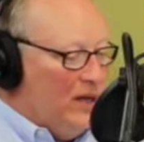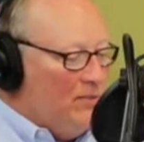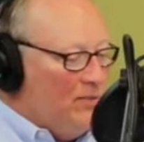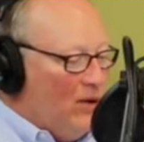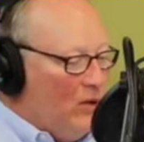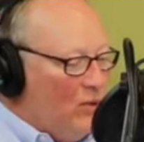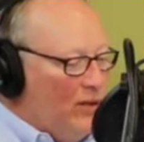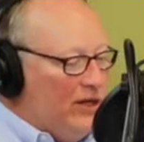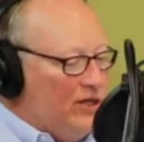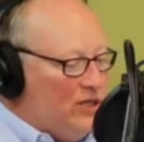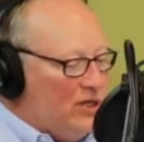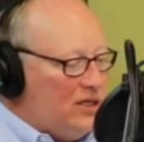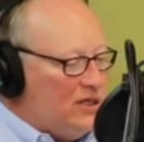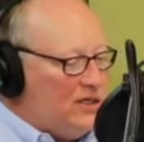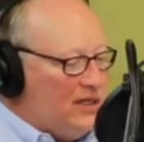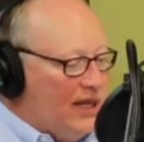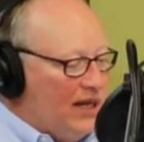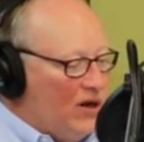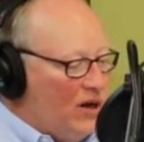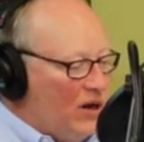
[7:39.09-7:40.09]
But we just,
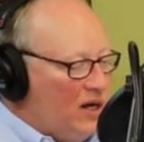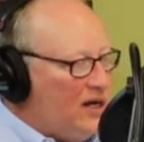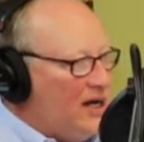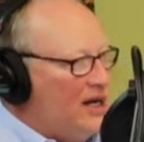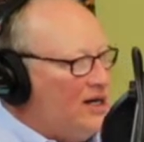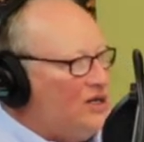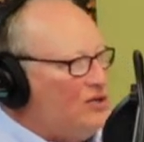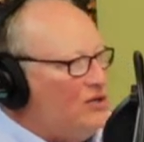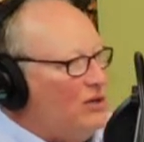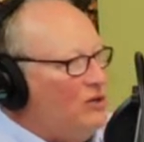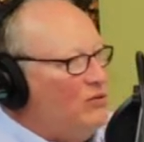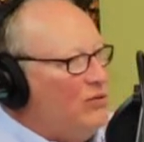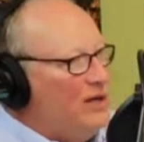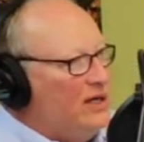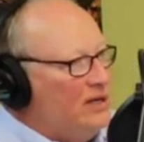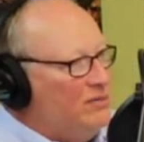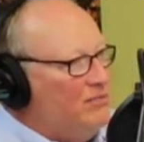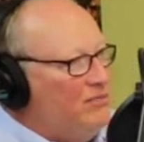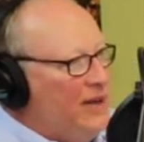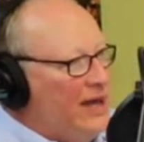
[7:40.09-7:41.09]
in our country, we
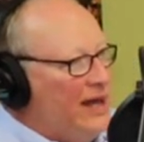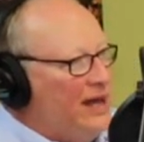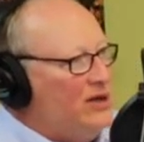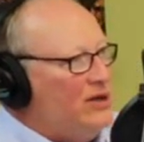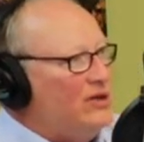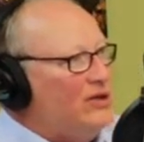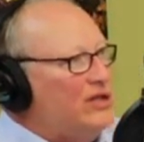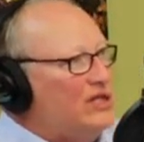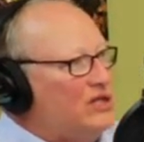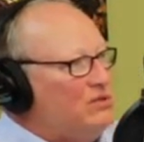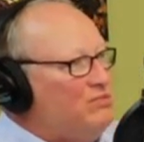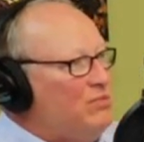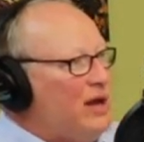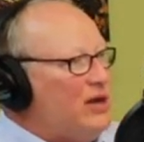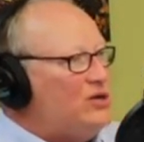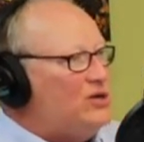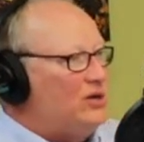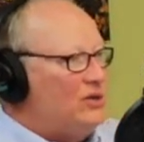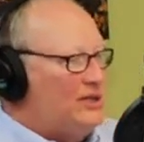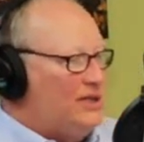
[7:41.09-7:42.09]
depend on the
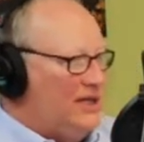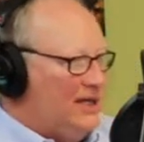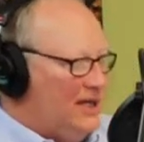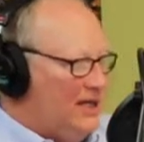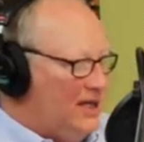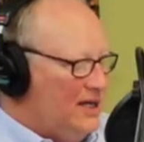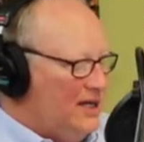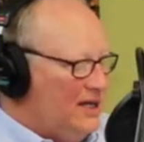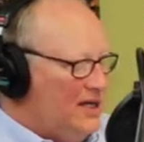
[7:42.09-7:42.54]
specialty